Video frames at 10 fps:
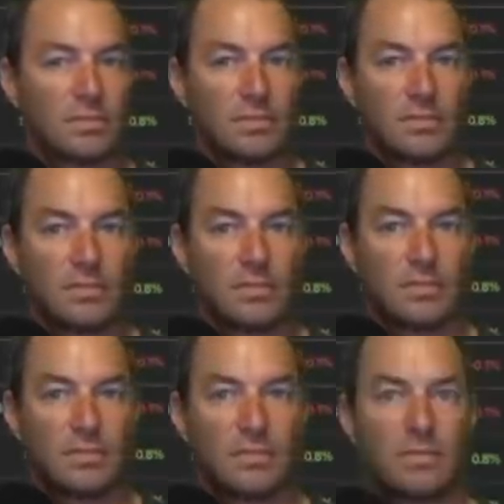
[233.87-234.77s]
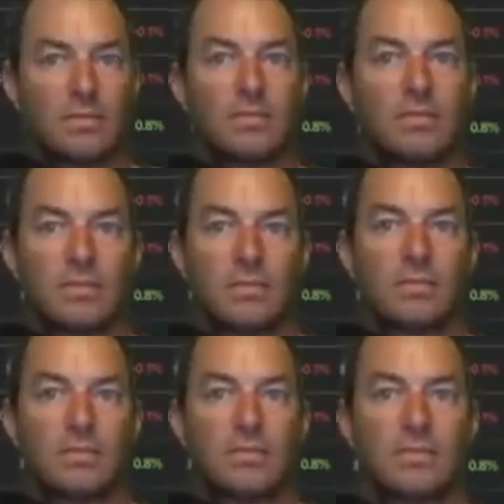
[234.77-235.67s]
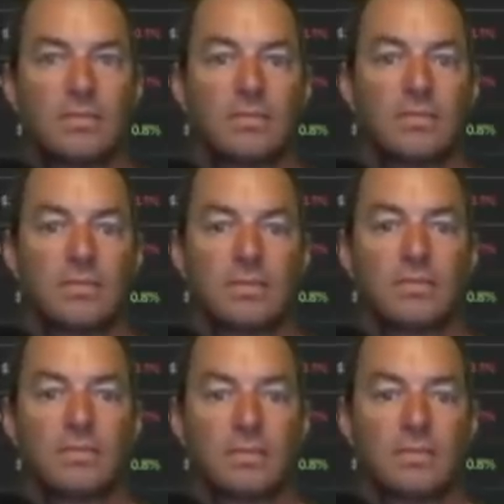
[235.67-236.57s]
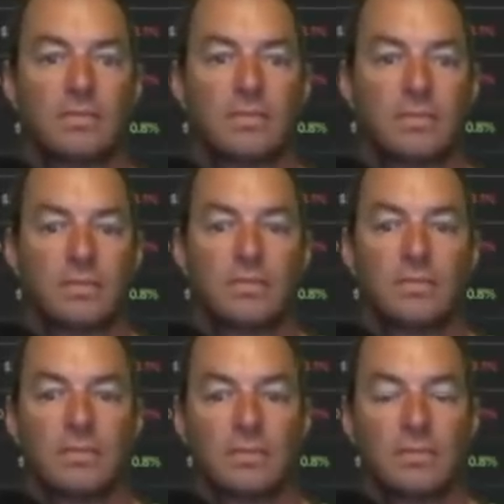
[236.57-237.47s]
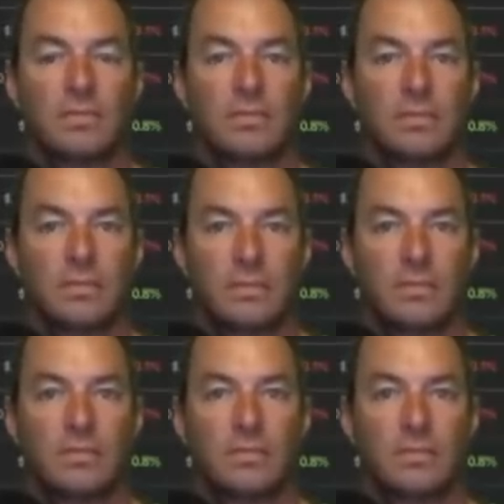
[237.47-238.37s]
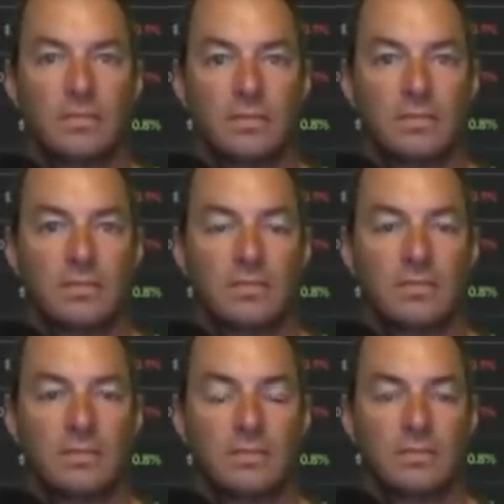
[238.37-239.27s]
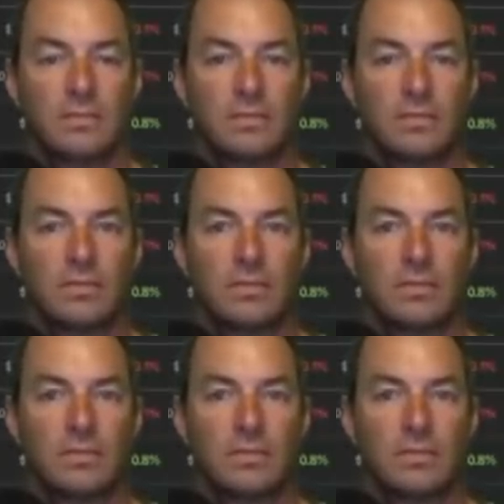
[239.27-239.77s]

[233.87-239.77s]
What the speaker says: No words are spoken by the person on screen.